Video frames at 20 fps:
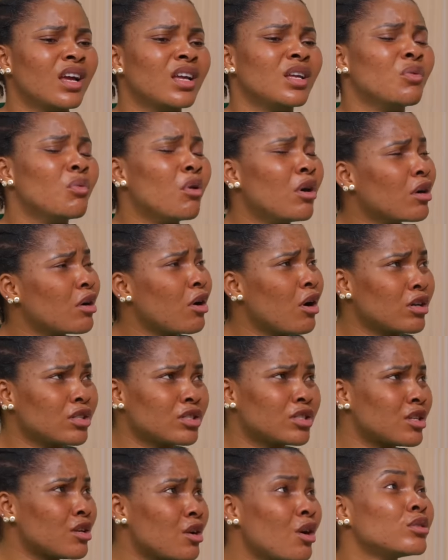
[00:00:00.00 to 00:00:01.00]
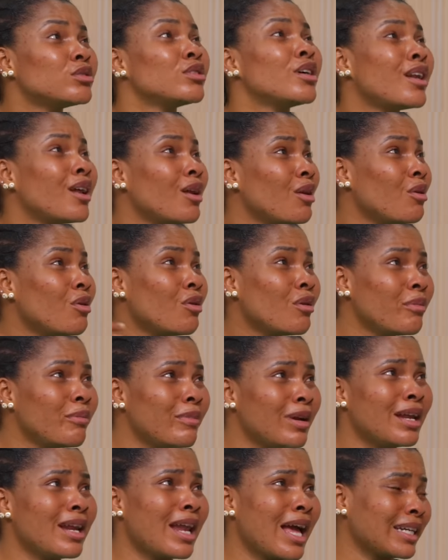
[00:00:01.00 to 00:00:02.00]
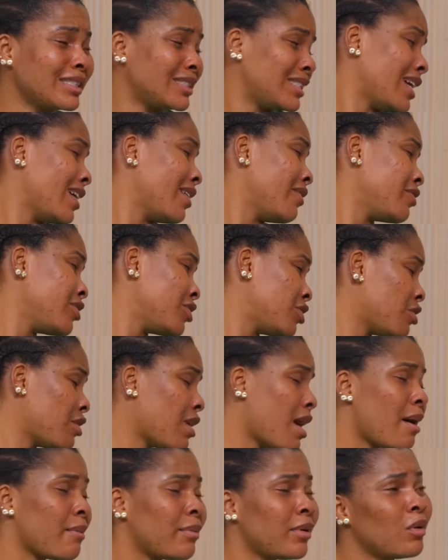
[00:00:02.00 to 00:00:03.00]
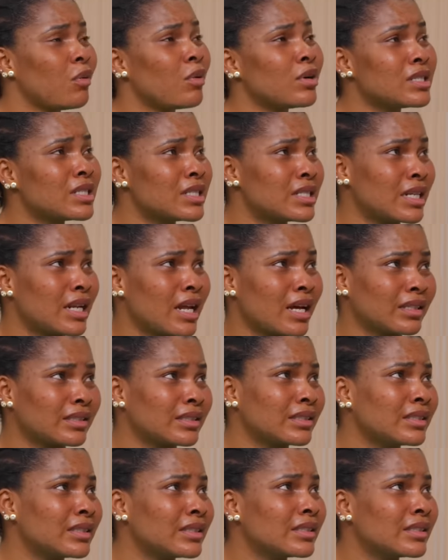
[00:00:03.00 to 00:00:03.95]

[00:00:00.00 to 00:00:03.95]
You won't continue that they look me like television. Abby, you want to see that?